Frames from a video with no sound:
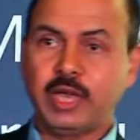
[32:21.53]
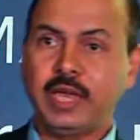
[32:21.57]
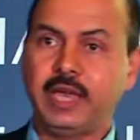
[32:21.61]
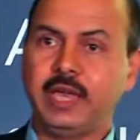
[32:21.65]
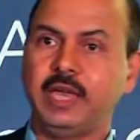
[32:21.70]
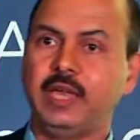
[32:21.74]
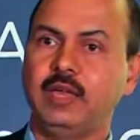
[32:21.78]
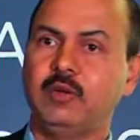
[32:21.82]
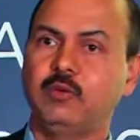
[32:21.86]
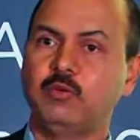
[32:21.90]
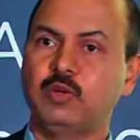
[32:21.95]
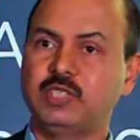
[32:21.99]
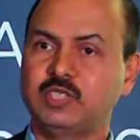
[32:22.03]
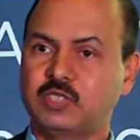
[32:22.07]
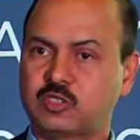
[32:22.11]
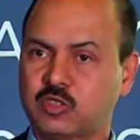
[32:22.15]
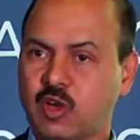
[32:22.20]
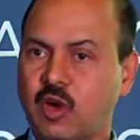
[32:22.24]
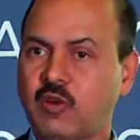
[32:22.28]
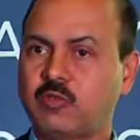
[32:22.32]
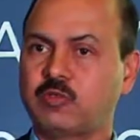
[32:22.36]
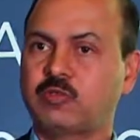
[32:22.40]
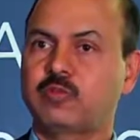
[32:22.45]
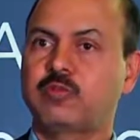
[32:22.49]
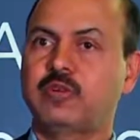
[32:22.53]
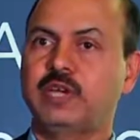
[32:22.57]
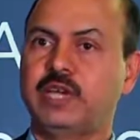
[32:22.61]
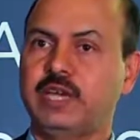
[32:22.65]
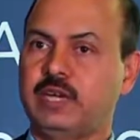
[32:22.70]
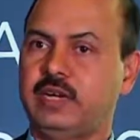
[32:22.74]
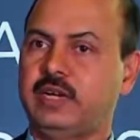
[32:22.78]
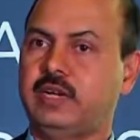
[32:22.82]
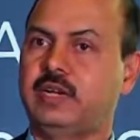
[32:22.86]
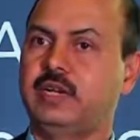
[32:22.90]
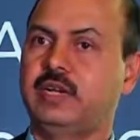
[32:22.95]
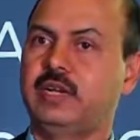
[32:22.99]
But today with
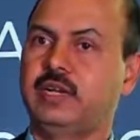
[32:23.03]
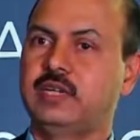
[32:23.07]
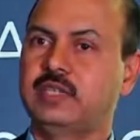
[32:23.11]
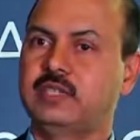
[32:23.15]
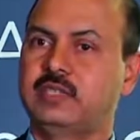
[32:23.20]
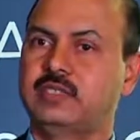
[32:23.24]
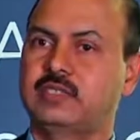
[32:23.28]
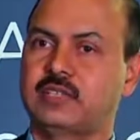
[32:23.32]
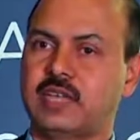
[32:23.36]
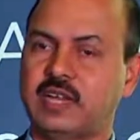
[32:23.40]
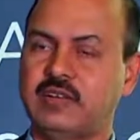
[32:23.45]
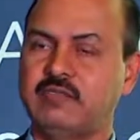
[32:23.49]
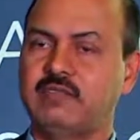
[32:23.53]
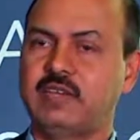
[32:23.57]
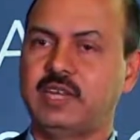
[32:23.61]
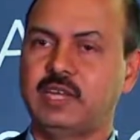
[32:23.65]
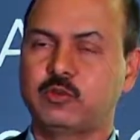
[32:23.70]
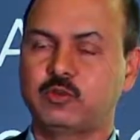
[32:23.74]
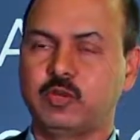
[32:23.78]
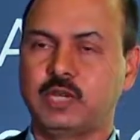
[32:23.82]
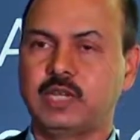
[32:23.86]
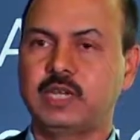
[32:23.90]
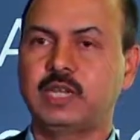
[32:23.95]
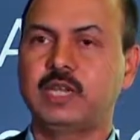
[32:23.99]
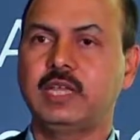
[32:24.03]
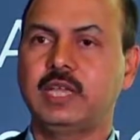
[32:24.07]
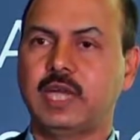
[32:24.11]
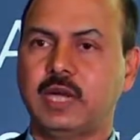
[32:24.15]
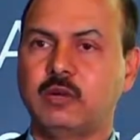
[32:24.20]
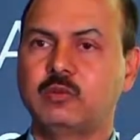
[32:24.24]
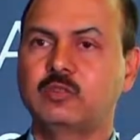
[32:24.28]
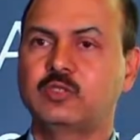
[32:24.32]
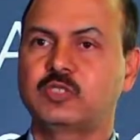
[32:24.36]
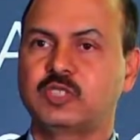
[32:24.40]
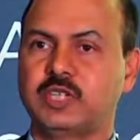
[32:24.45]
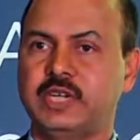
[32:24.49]
software, it is done very
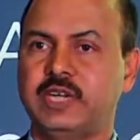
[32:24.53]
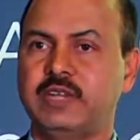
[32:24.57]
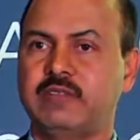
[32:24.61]
quickly.